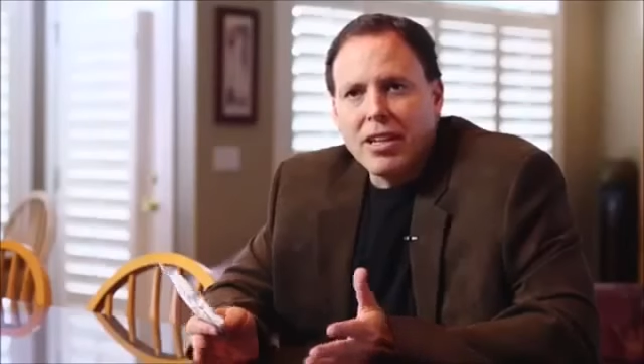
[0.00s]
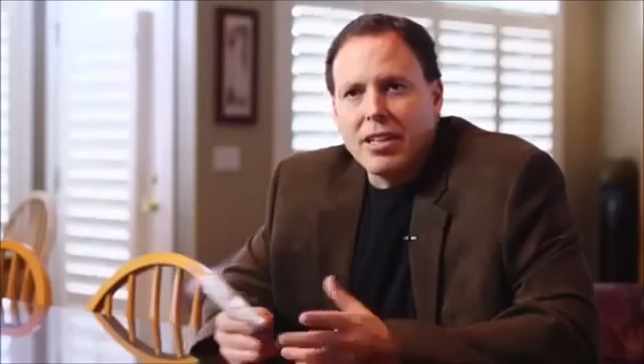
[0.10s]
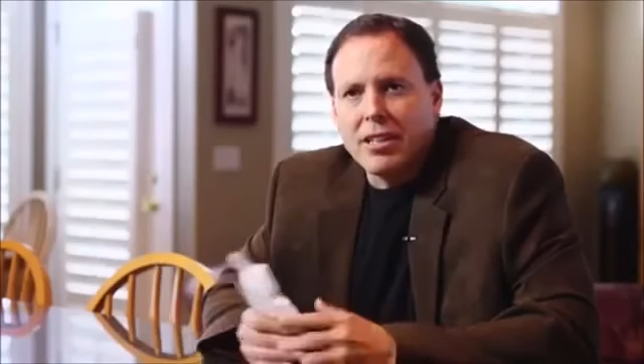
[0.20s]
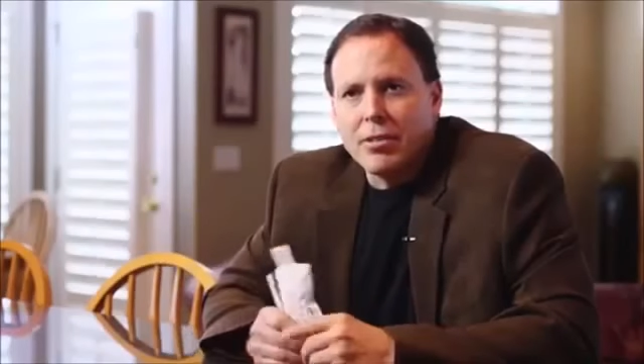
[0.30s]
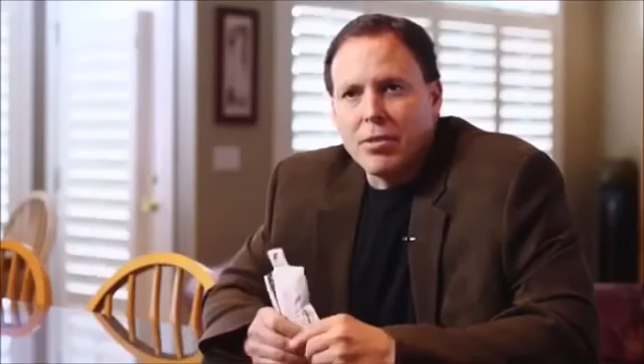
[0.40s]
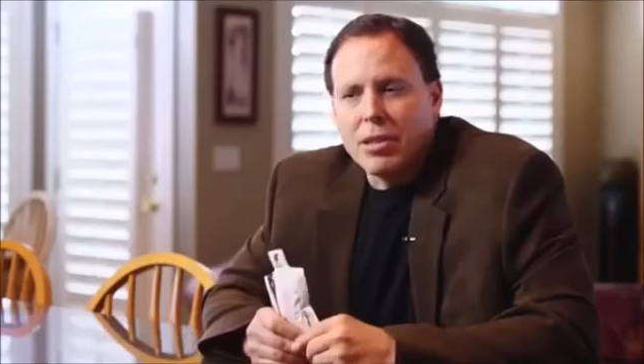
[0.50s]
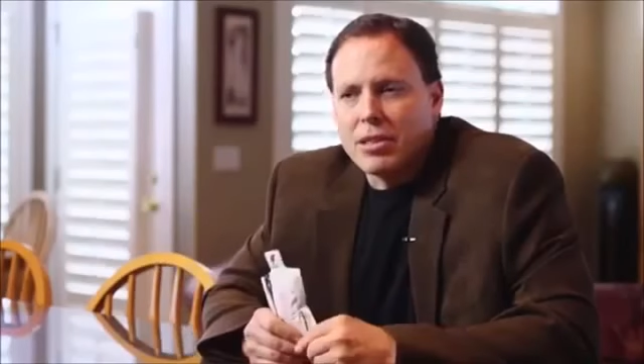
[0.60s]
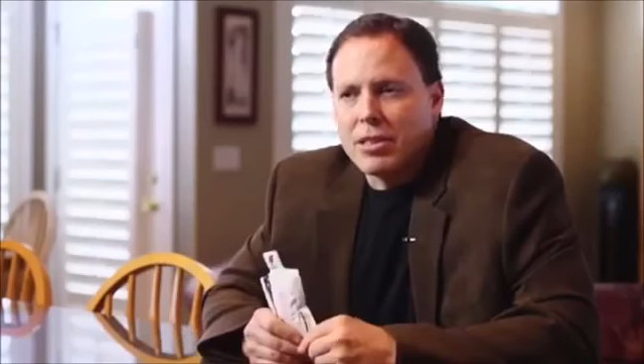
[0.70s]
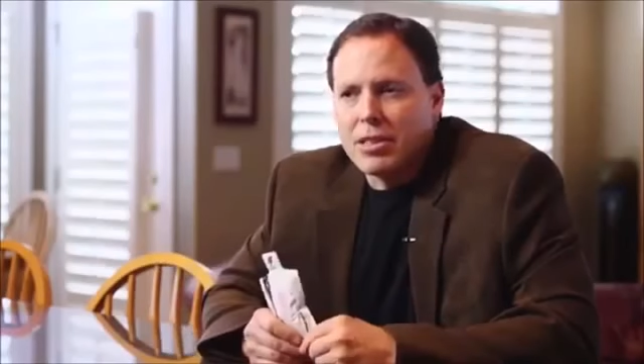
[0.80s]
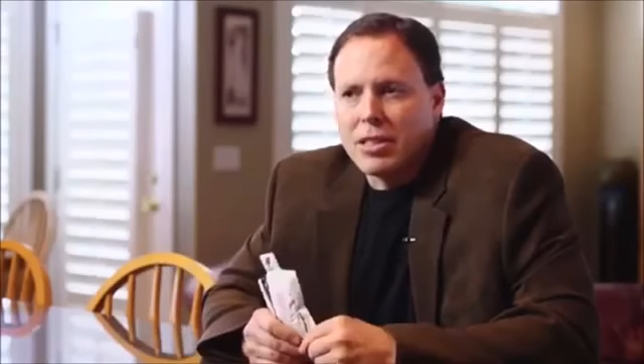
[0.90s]
It
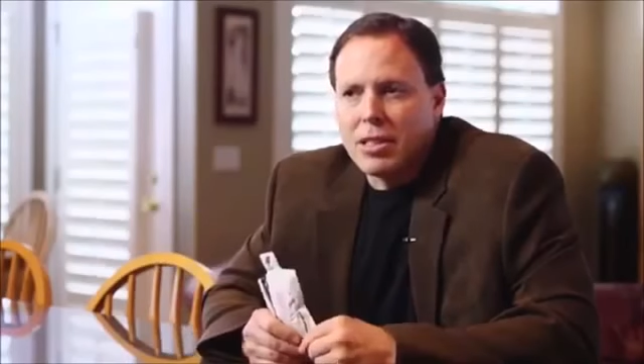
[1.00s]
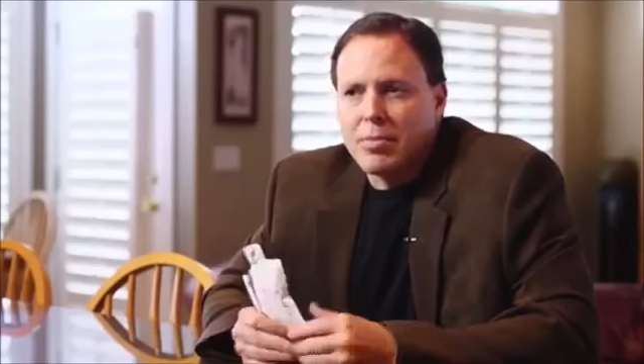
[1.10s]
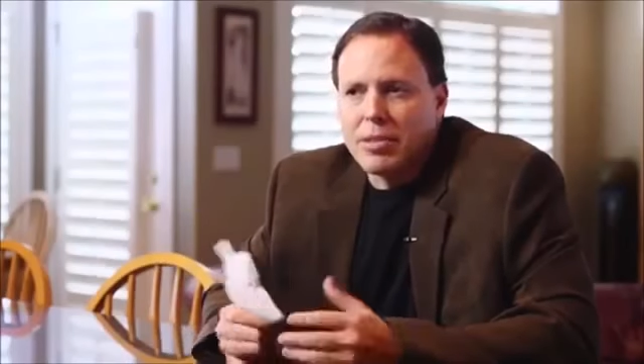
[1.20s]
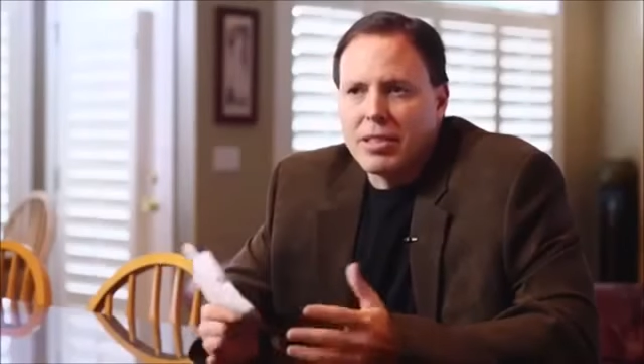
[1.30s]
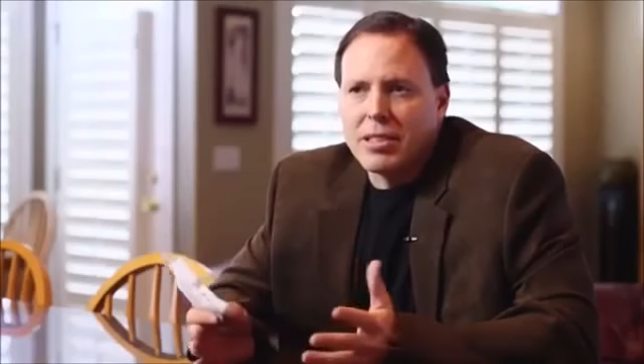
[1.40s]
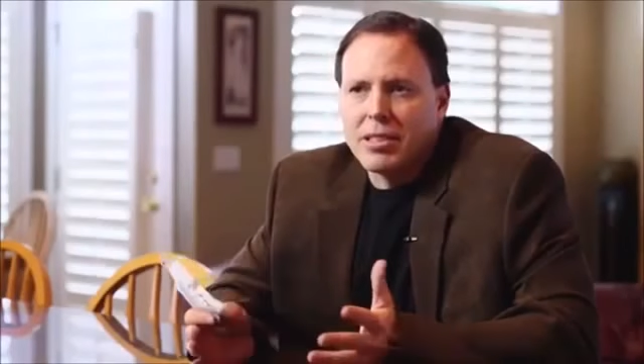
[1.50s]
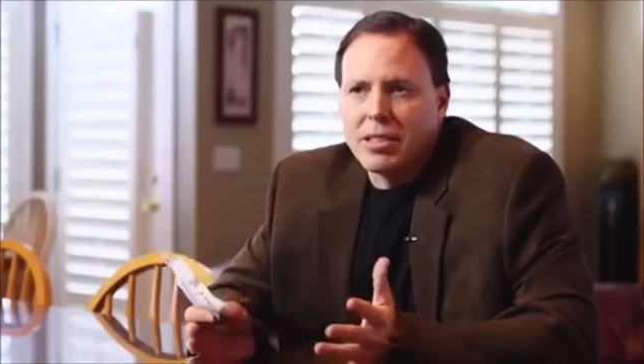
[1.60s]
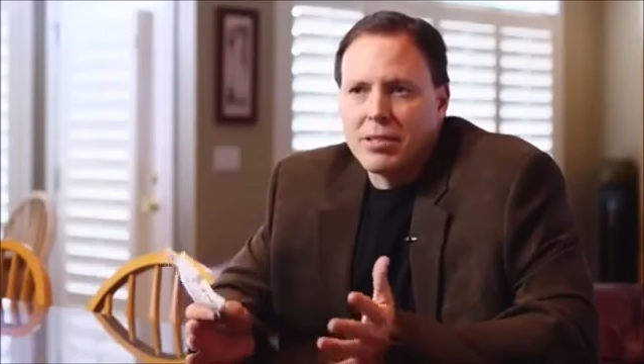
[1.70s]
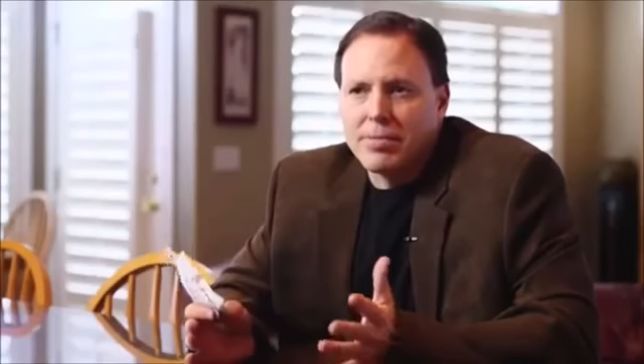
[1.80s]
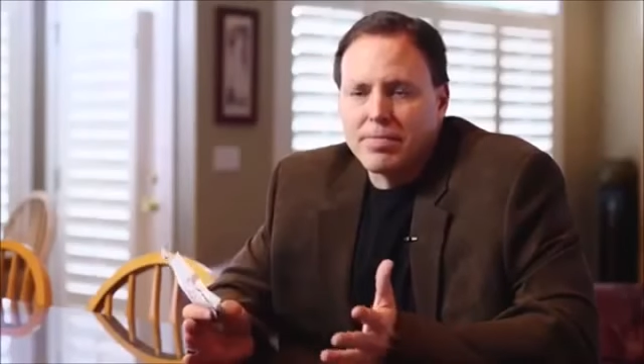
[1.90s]
wasn't up
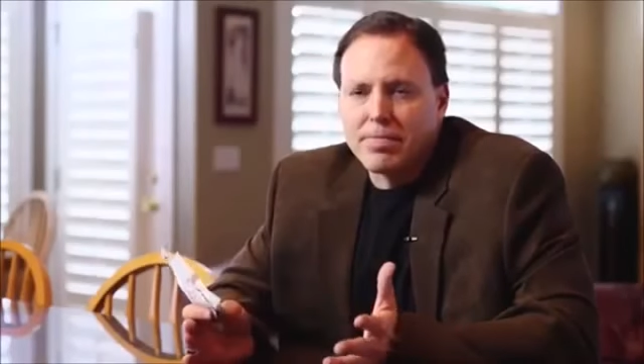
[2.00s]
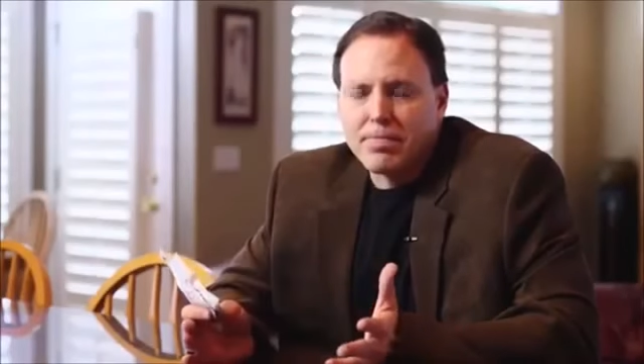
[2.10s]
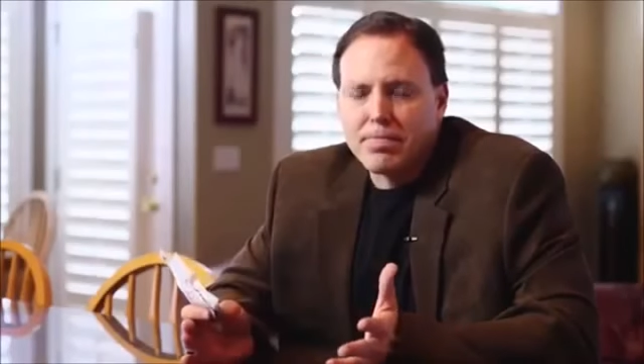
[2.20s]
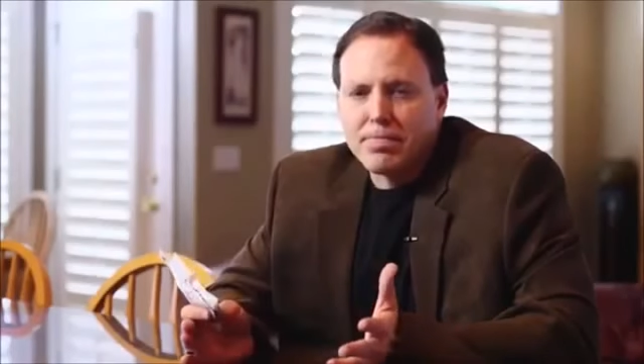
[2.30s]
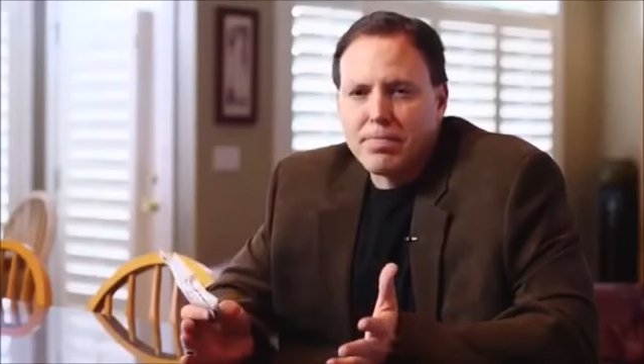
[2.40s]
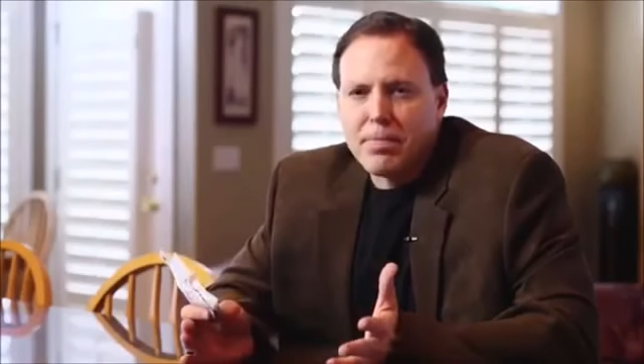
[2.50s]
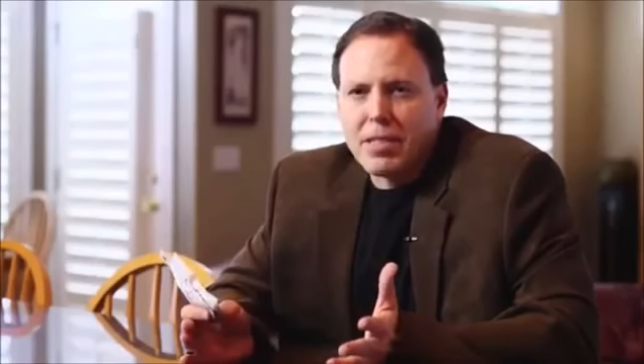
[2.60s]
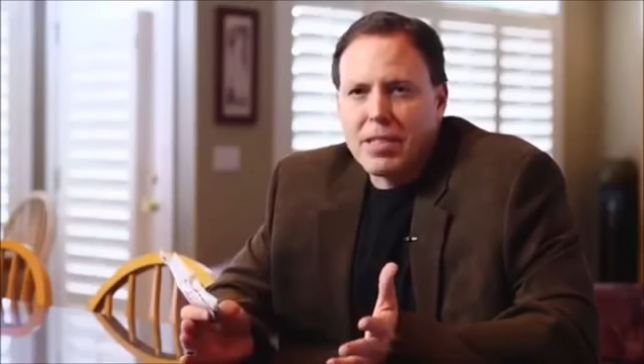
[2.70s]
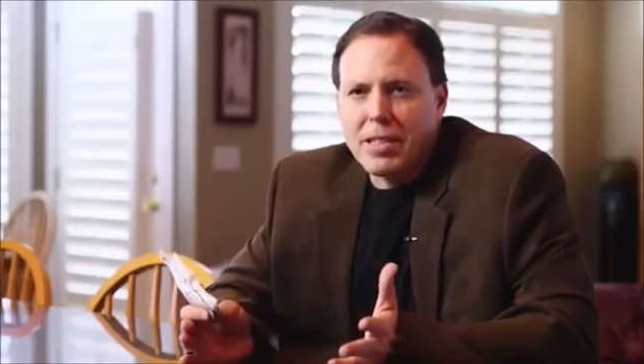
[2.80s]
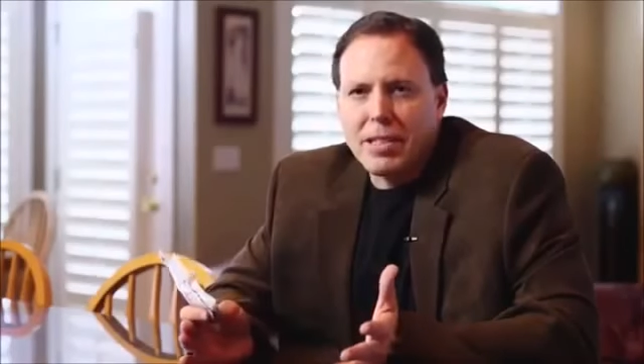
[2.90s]
until
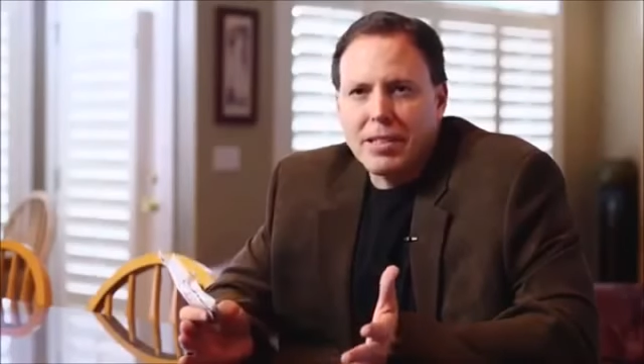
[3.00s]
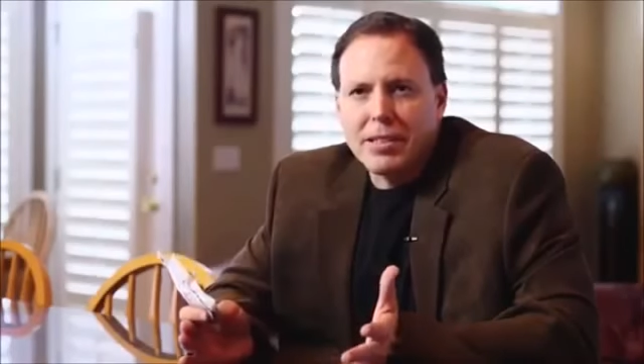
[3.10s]
3